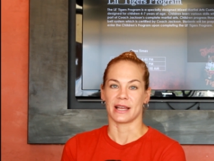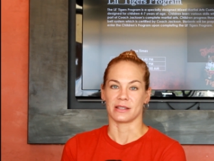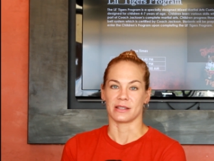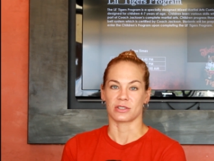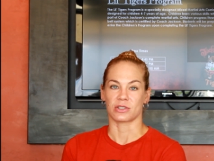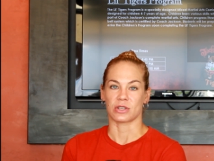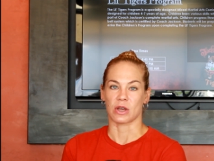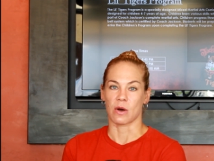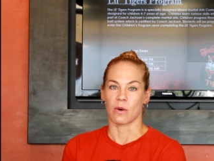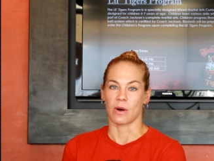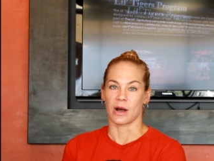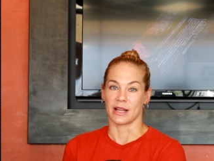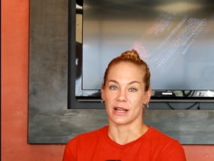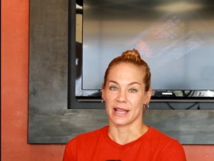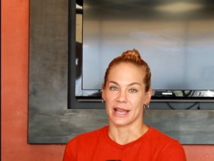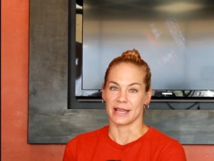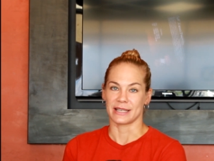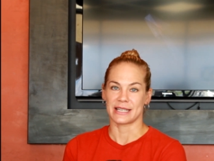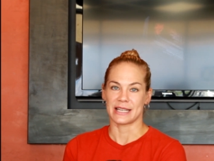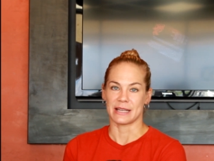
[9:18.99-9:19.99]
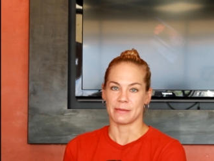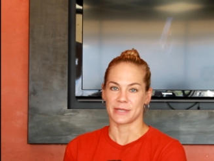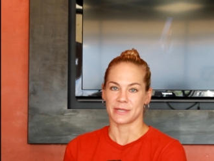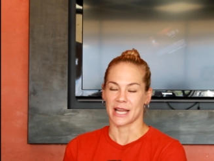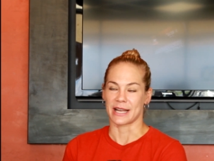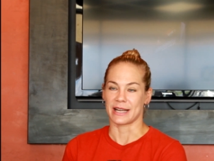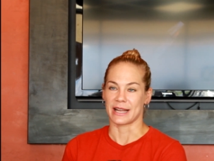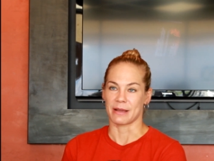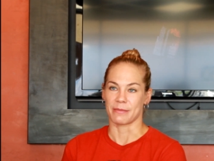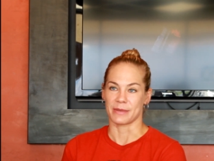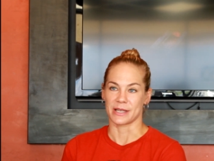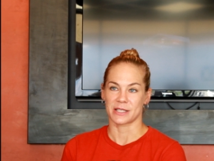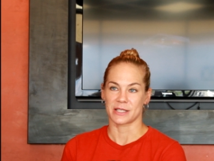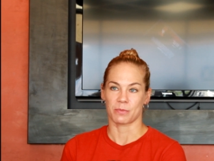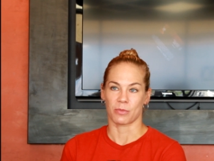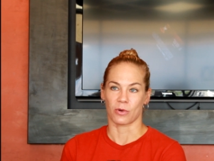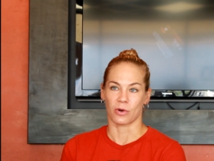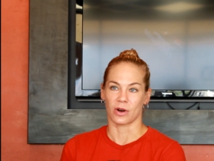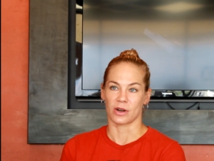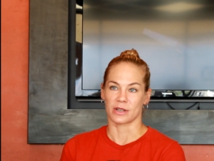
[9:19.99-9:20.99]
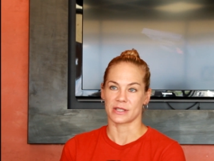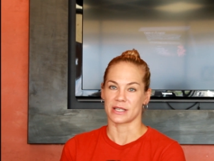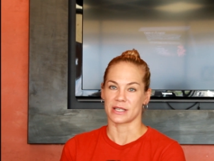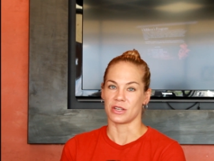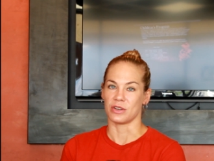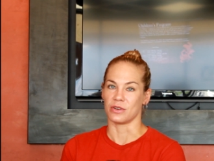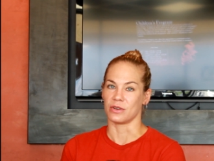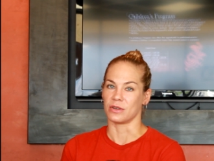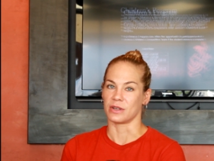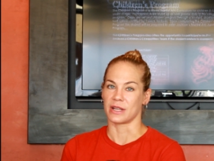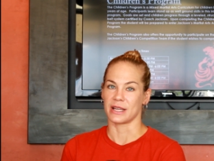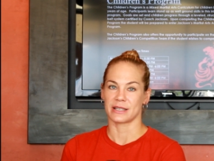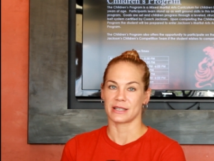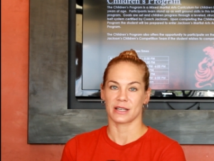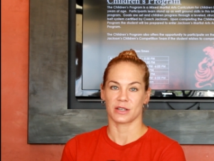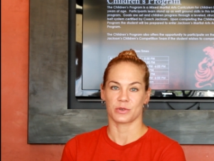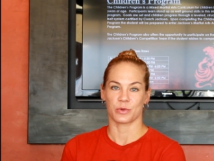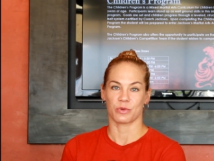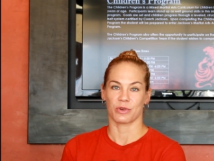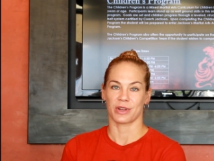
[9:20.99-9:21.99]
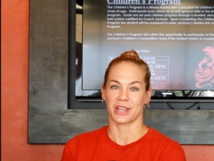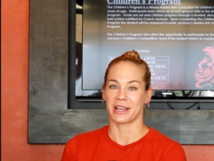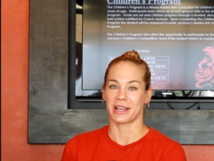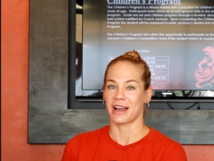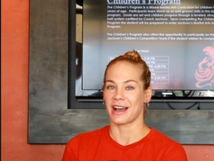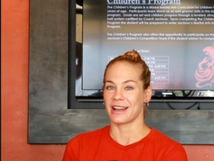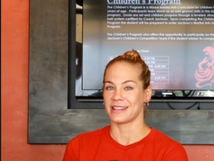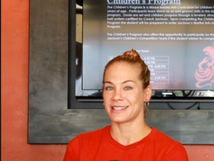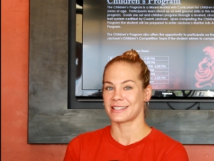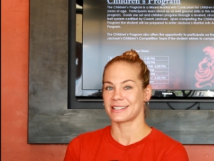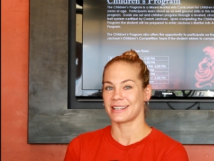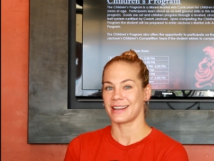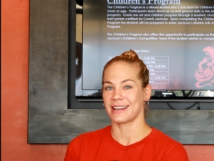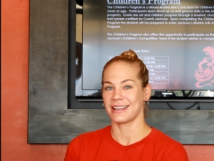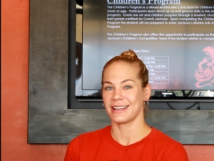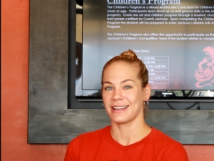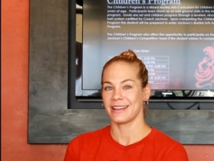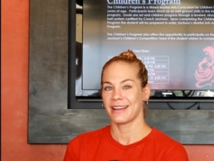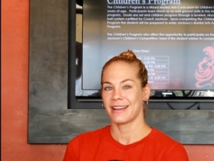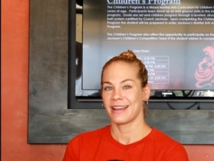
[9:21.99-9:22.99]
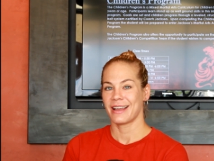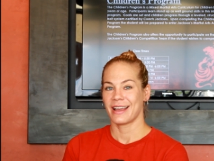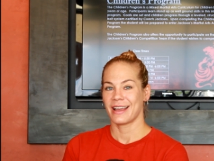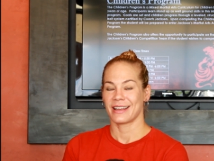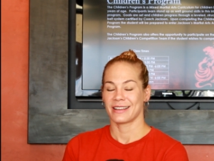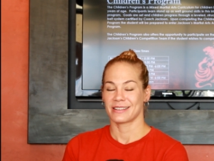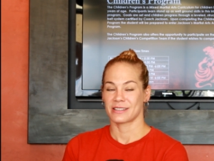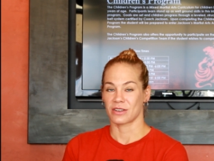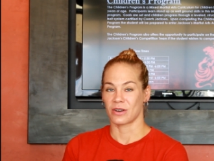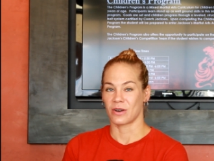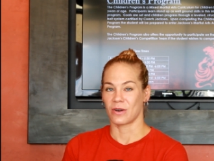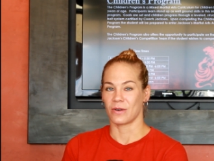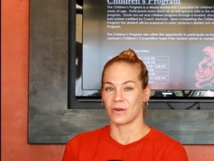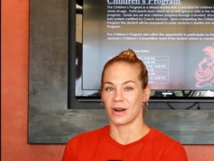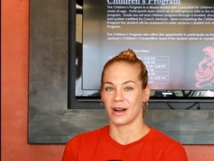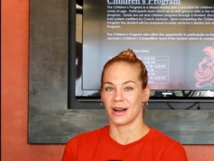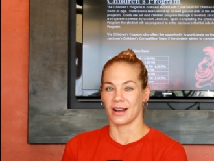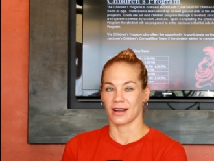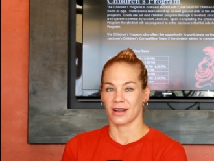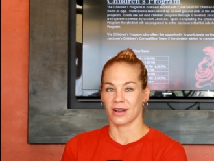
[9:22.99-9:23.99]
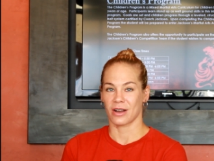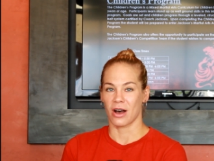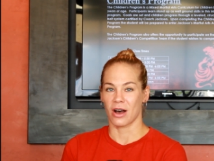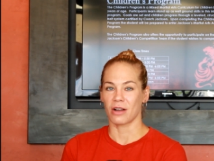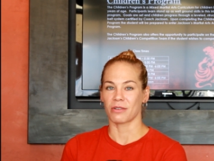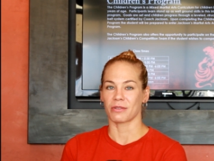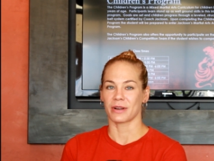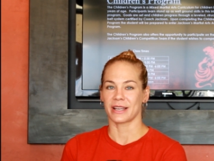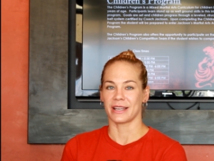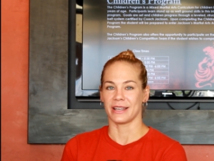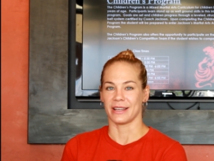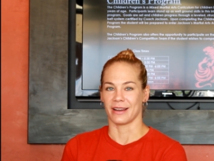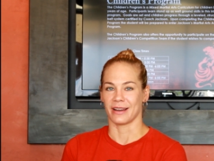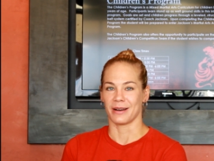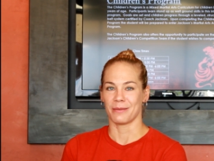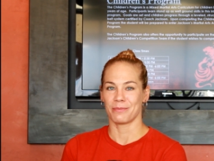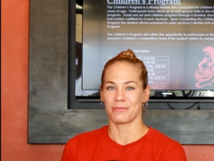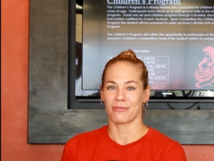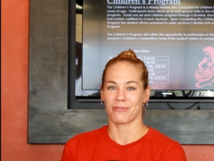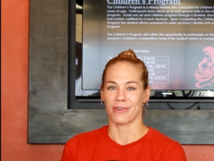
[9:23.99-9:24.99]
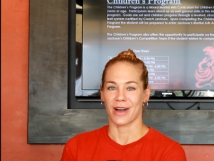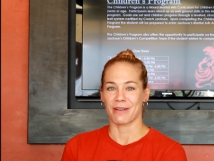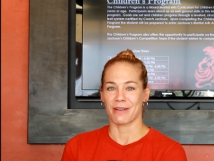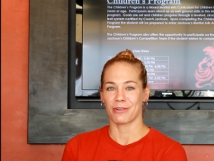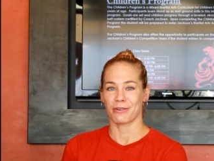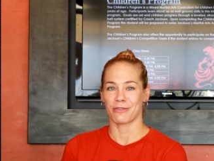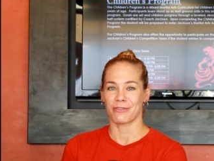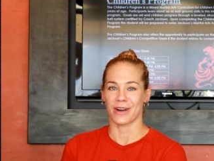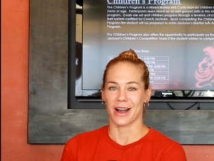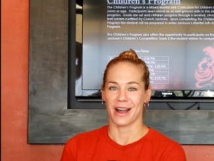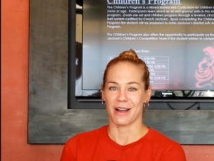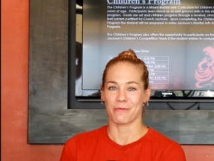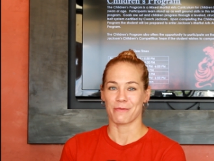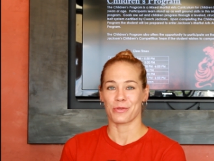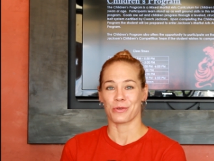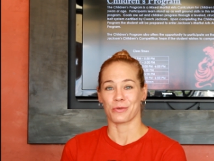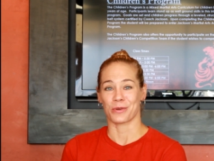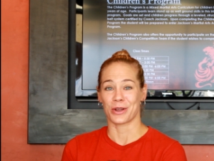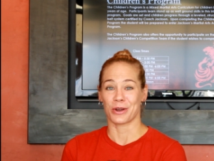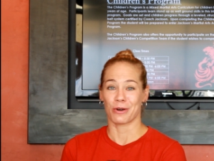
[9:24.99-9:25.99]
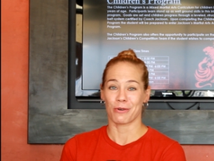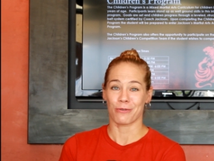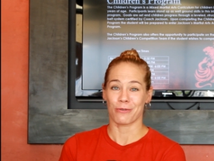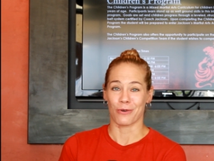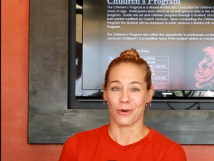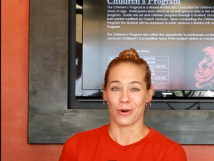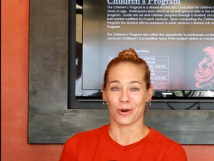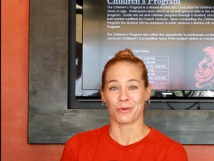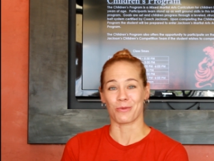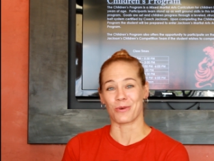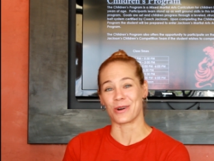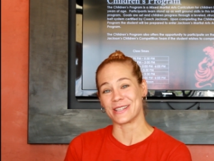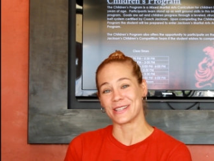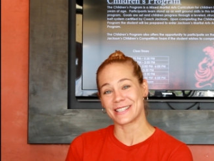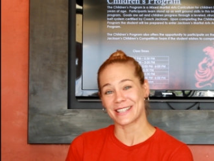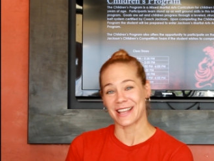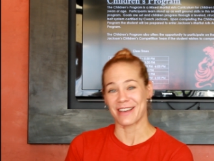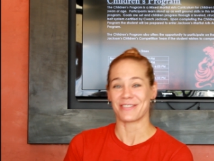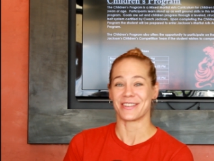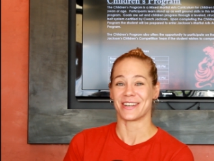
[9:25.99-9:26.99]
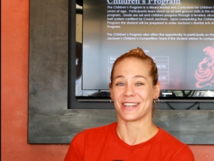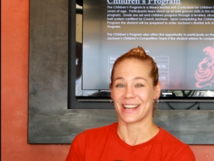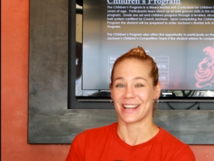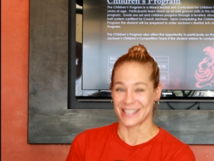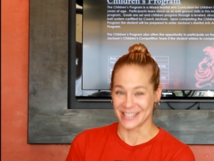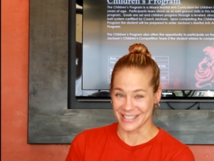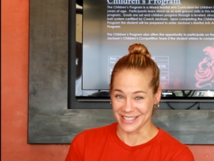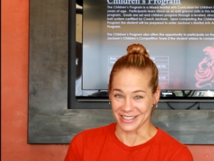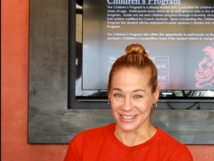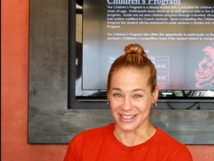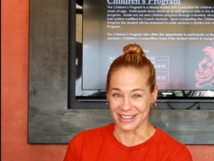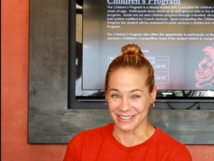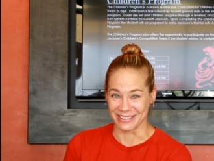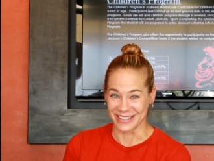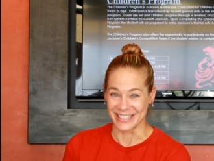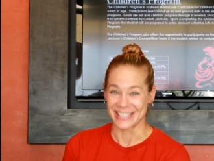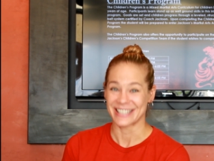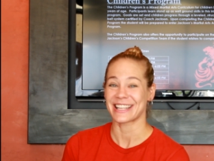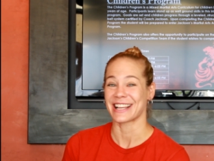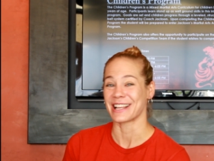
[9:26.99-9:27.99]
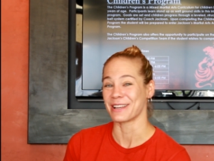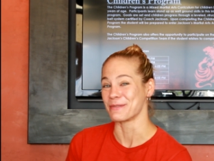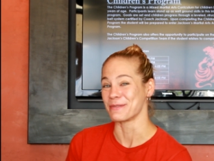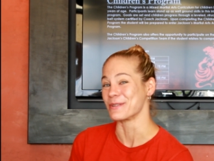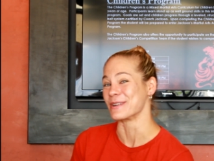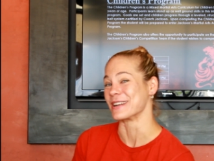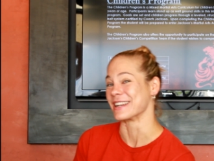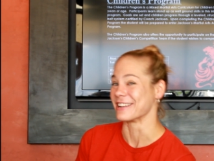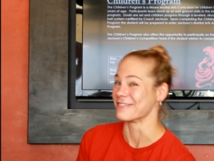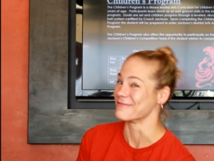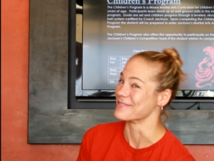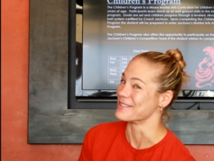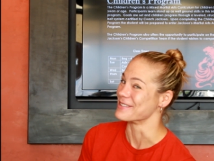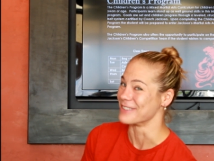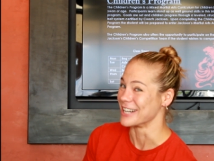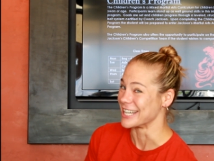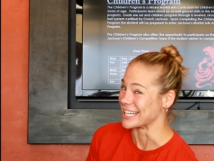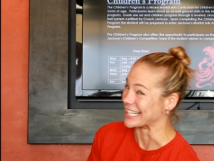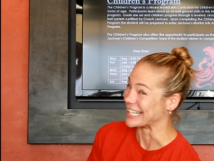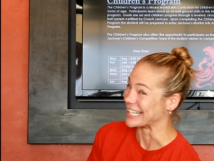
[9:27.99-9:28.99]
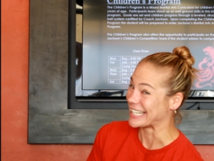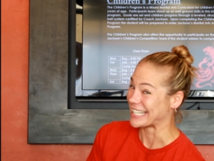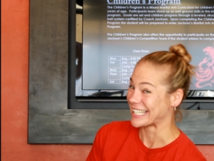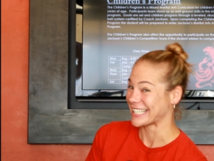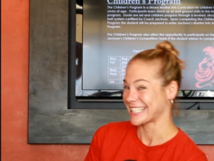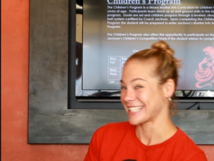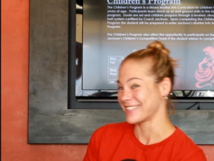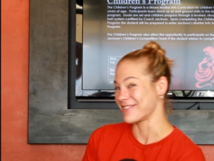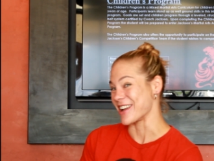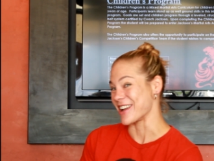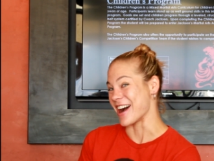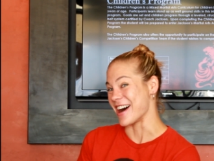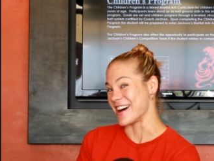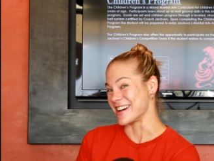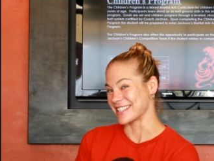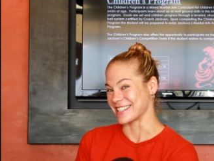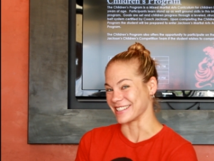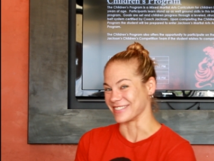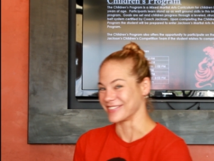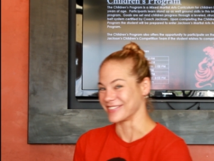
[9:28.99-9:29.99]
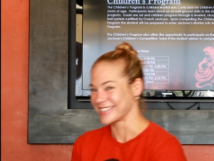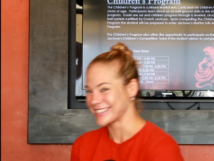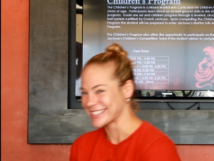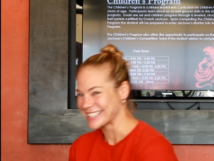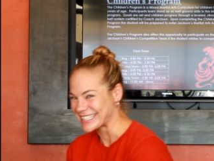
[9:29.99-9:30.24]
And so, Team Dynami Sports, and you get in touch with Ricky Cottonsteady. So call Ricky up, 505-304-1790. Tell him you want to give me money. It'd be awesome.